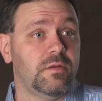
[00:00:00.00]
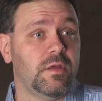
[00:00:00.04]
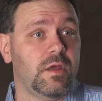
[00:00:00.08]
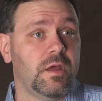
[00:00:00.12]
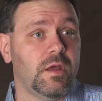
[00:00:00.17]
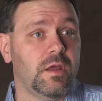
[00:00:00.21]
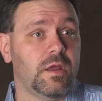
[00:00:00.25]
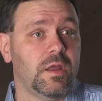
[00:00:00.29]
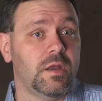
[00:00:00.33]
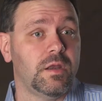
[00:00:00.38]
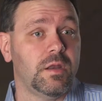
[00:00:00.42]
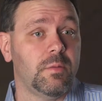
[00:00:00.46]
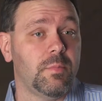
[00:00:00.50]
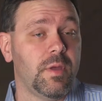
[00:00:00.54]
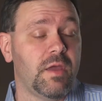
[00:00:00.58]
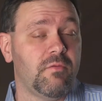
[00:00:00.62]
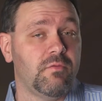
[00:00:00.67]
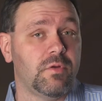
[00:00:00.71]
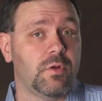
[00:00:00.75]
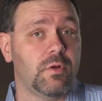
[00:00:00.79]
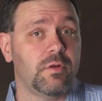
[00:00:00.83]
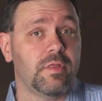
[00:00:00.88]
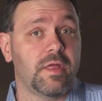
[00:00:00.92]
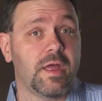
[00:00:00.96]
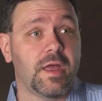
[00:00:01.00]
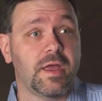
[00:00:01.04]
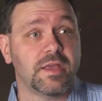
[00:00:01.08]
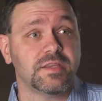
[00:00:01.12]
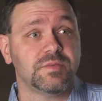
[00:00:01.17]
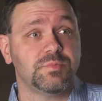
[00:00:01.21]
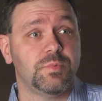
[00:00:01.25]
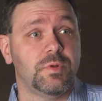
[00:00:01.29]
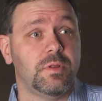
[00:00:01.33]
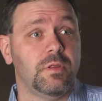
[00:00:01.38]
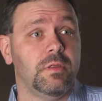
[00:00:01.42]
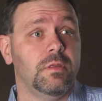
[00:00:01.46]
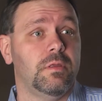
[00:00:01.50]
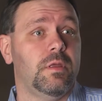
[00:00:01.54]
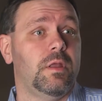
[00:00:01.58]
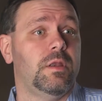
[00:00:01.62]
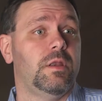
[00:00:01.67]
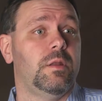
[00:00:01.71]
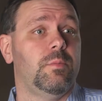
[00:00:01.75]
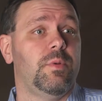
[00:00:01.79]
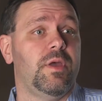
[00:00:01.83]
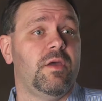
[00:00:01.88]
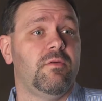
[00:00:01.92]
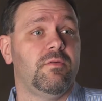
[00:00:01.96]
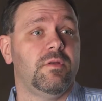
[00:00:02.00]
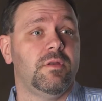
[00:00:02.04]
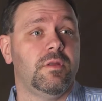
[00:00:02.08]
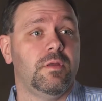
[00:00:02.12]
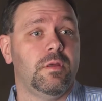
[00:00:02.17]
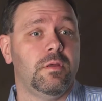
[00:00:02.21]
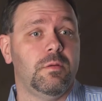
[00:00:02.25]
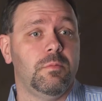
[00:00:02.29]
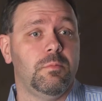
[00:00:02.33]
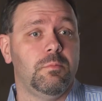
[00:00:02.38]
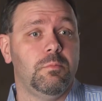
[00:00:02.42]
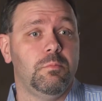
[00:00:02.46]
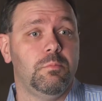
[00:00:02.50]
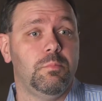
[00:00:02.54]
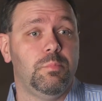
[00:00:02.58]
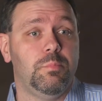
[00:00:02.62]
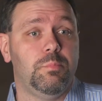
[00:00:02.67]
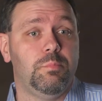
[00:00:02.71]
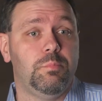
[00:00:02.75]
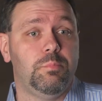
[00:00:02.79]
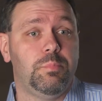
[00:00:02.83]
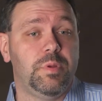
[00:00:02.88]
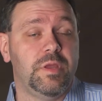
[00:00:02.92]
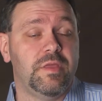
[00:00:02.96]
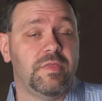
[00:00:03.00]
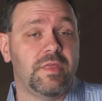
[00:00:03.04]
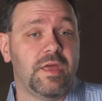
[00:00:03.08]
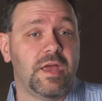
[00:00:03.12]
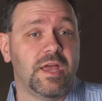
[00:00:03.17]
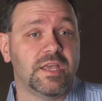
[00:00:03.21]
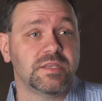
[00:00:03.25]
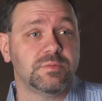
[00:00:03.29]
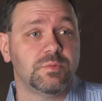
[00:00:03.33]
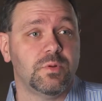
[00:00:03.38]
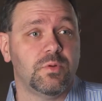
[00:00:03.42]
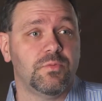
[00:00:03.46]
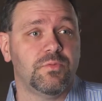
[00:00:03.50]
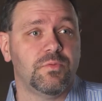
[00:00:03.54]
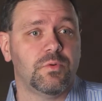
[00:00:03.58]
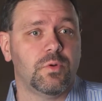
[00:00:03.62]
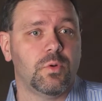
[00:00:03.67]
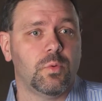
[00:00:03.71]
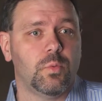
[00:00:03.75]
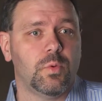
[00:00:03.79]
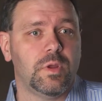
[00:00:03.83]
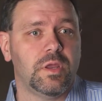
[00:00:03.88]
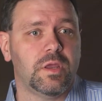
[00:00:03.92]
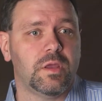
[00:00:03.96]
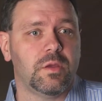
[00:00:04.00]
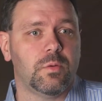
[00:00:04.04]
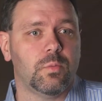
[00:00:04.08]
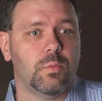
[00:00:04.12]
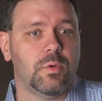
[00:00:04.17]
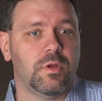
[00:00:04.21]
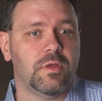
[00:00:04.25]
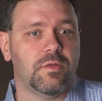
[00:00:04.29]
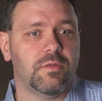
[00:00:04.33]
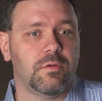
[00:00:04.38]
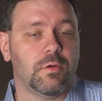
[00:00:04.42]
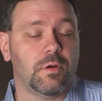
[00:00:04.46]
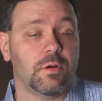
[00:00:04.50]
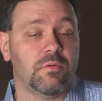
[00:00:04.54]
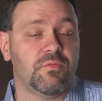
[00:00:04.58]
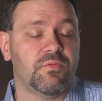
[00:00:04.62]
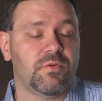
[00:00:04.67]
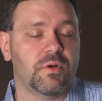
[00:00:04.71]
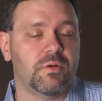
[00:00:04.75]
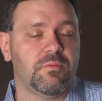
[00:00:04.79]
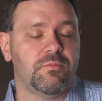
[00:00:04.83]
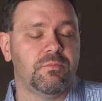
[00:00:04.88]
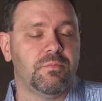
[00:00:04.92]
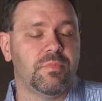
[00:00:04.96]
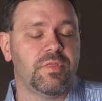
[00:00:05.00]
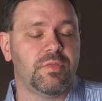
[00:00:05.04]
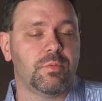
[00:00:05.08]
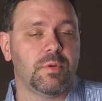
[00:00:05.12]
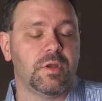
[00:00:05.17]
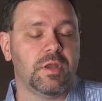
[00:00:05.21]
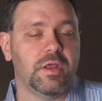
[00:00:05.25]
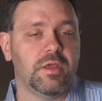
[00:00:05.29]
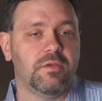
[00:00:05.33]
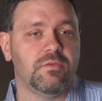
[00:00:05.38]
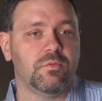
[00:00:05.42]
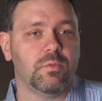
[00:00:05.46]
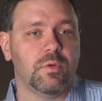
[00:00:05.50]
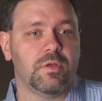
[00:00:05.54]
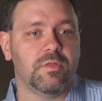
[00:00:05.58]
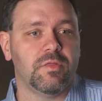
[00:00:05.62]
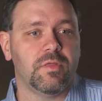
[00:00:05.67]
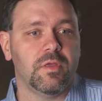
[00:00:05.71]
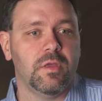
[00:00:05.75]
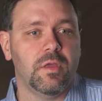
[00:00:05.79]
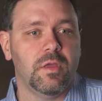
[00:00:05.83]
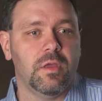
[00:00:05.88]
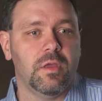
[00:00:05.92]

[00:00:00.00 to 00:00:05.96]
I ended up having to go to the hospital, ended up having to be in the hospital for a week for 3 days with